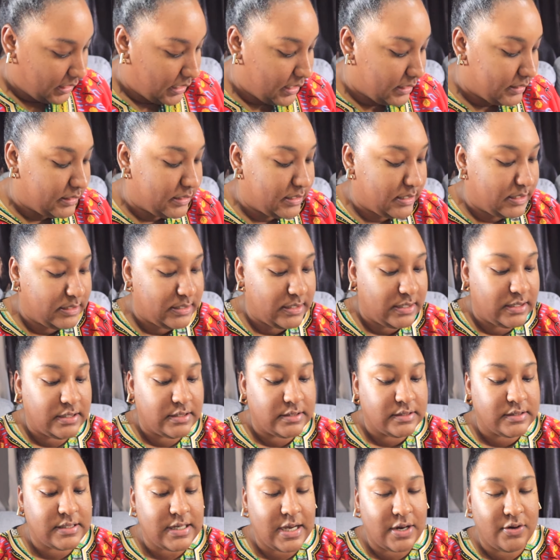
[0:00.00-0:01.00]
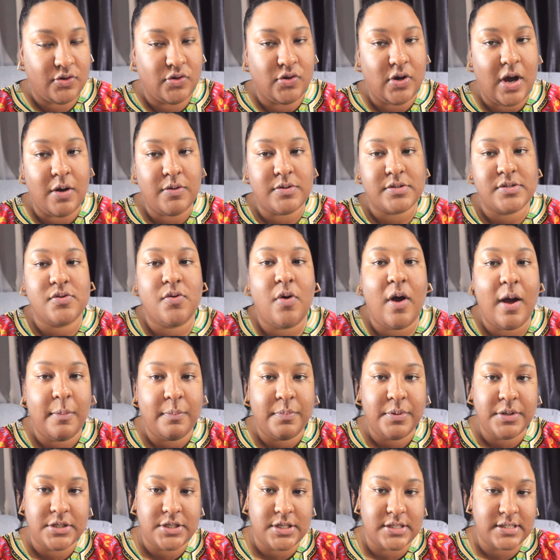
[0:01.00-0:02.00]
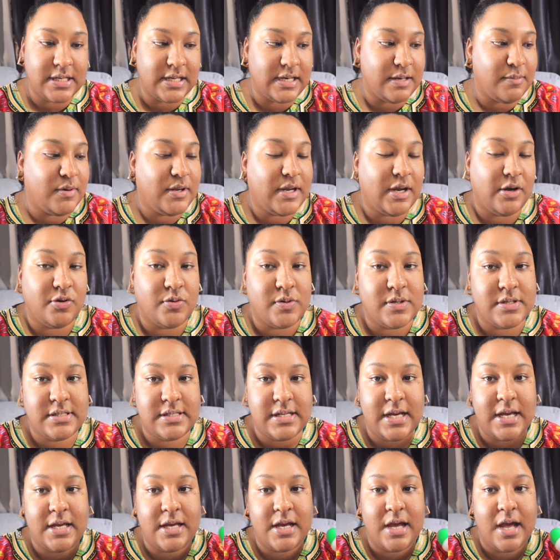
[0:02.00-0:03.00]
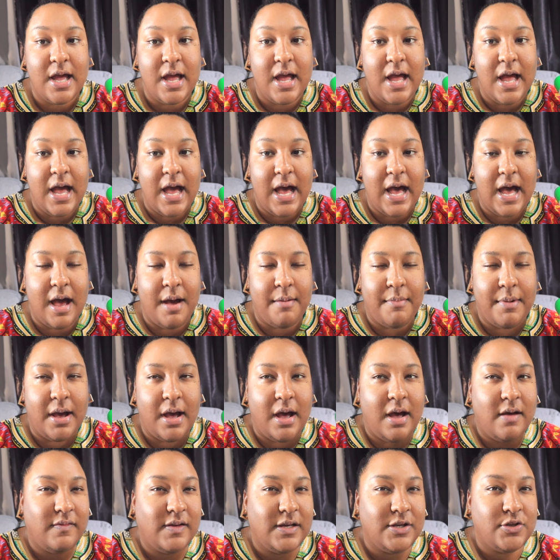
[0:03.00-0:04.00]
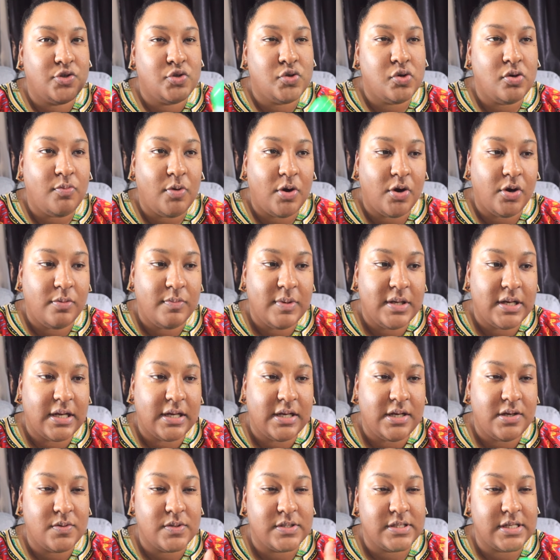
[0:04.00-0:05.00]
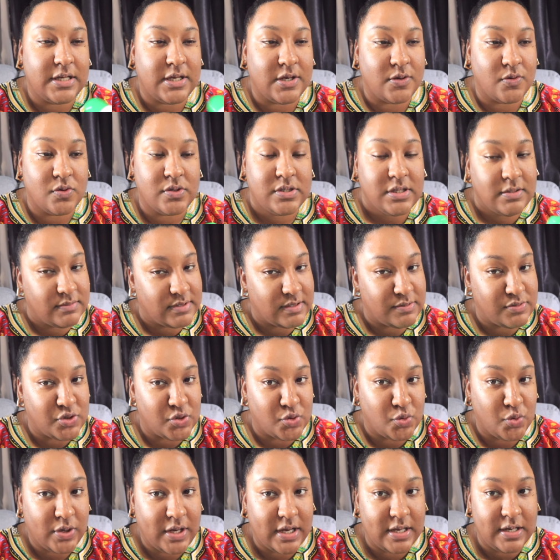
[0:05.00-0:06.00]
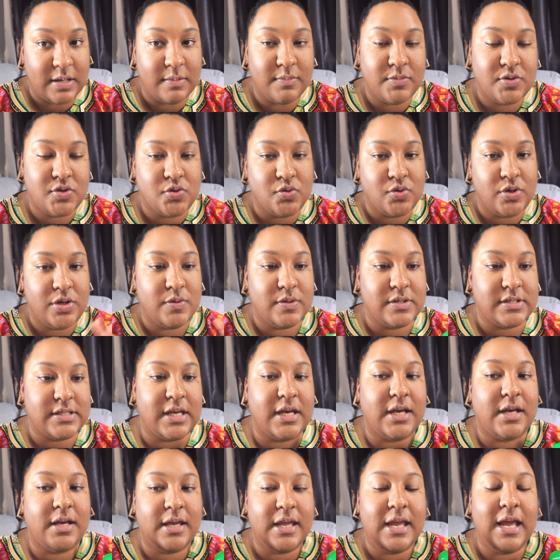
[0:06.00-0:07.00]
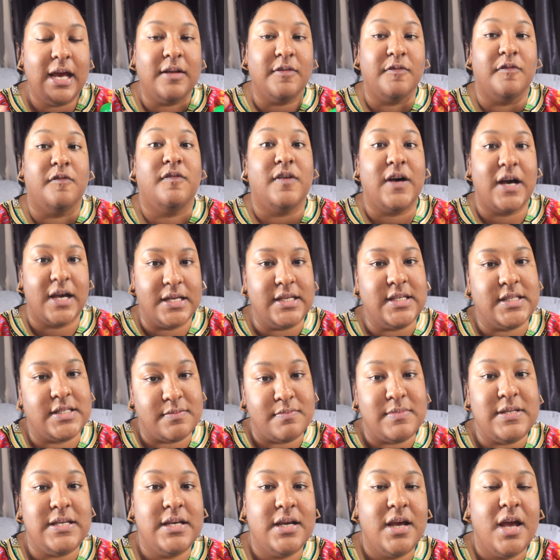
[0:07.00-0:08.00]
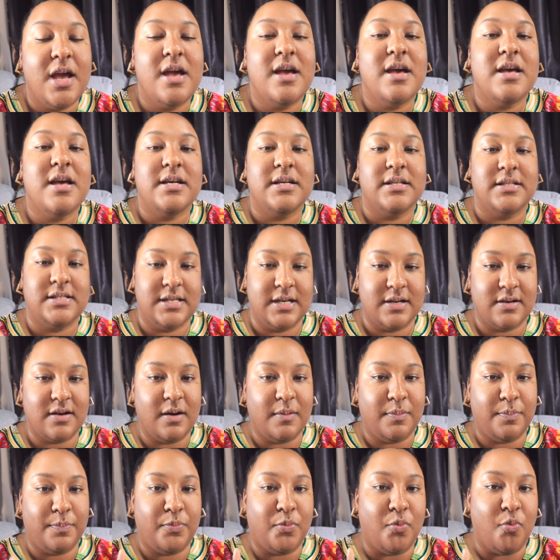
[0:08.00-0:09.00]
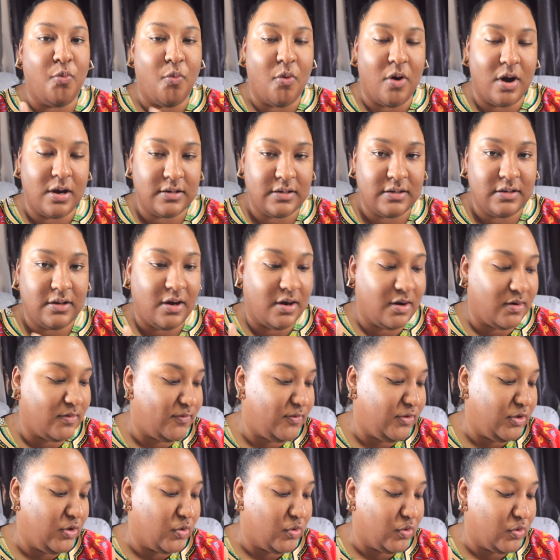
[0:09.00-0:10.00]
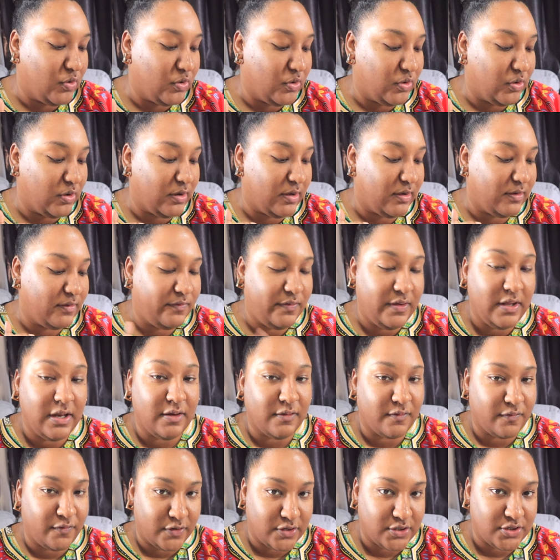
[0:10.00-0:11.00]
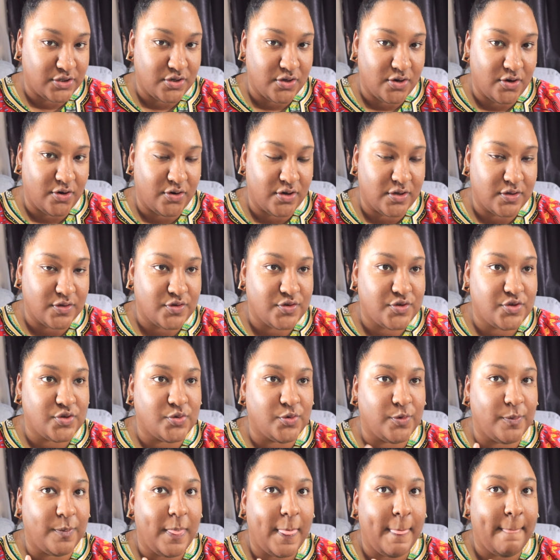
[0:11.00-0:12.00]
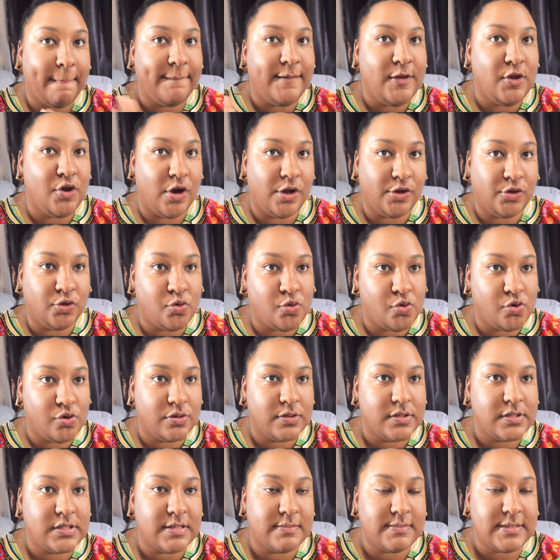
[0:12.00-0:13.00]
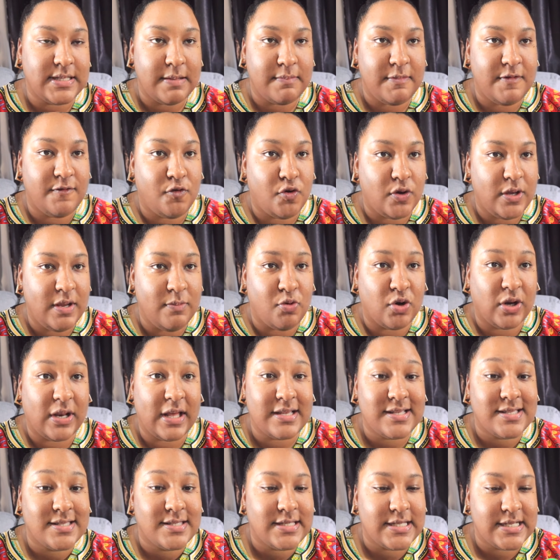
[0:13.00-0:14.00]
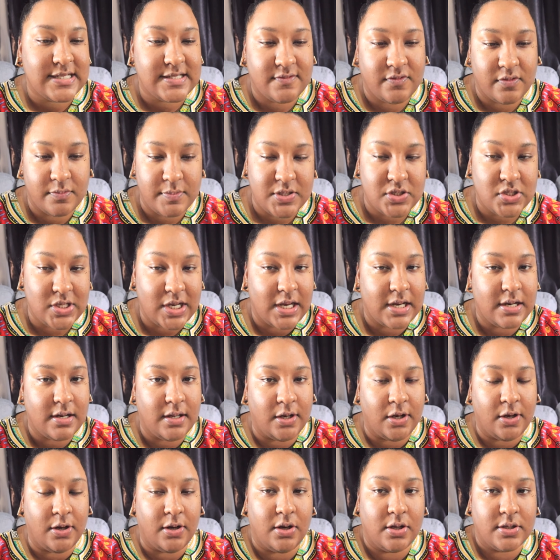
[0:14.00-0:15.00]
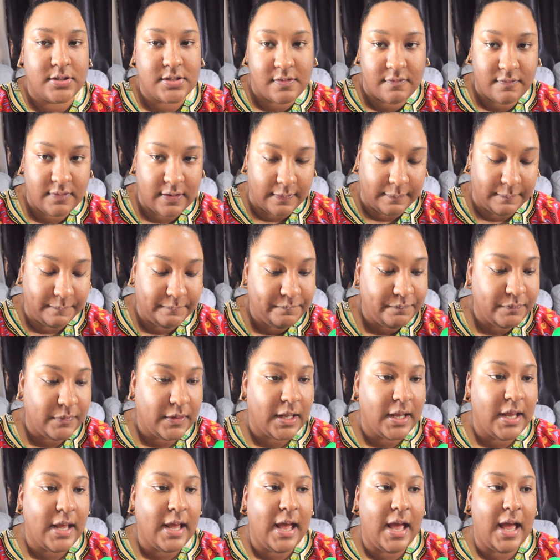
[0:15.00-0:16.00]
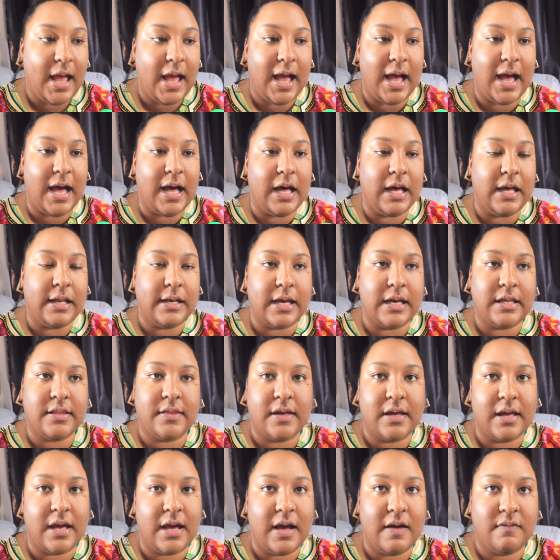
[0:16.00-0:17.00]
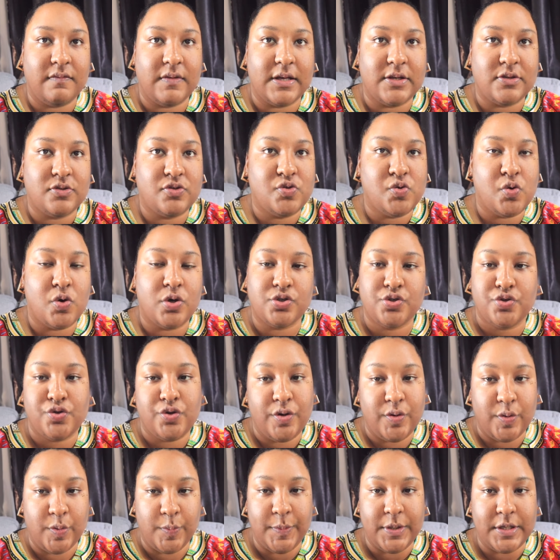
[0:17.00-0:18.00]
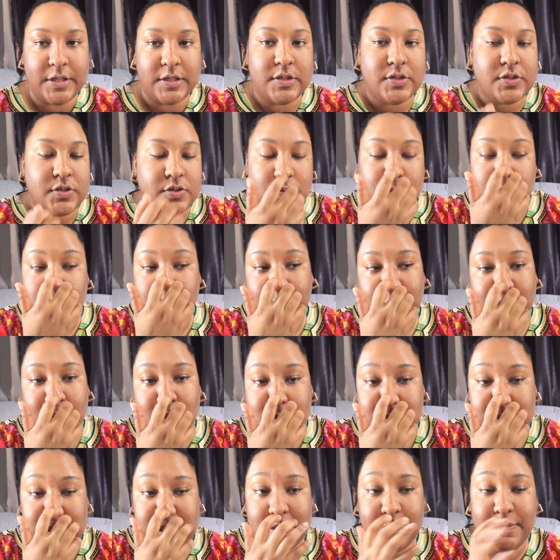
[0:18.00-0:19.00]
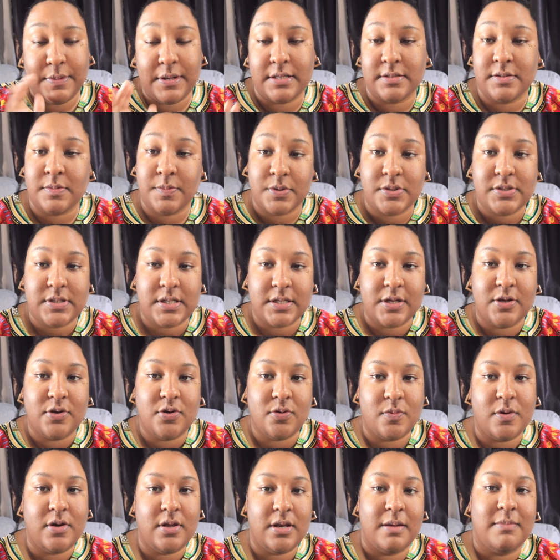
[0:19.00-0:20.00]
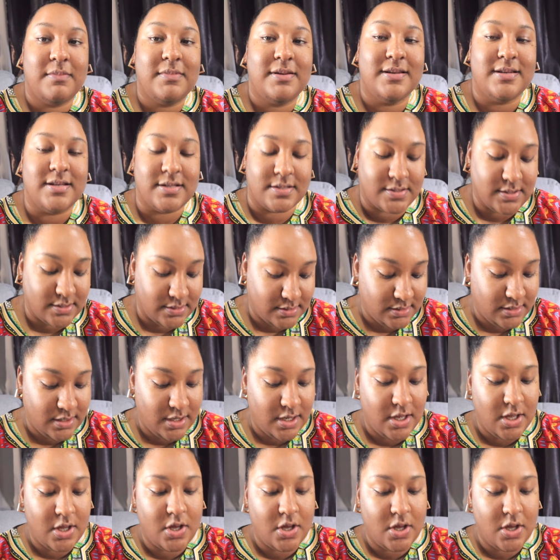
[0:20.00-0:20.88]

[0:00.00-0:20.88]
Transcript: And then Dario, I wasn't going to purchase any, but Dario was like, I have like 2 more remaining, and he was like, you know, sometimes you don't get them, so he was like, he advised me take up one of your Feeling Fresh deodorant. So you all know sometime before he bought like 6 for me, so I had a lot of them, and I think I have like 2 or 3 remaining. So he was like, pick it up. I was like, you know what, I'm gonna listen.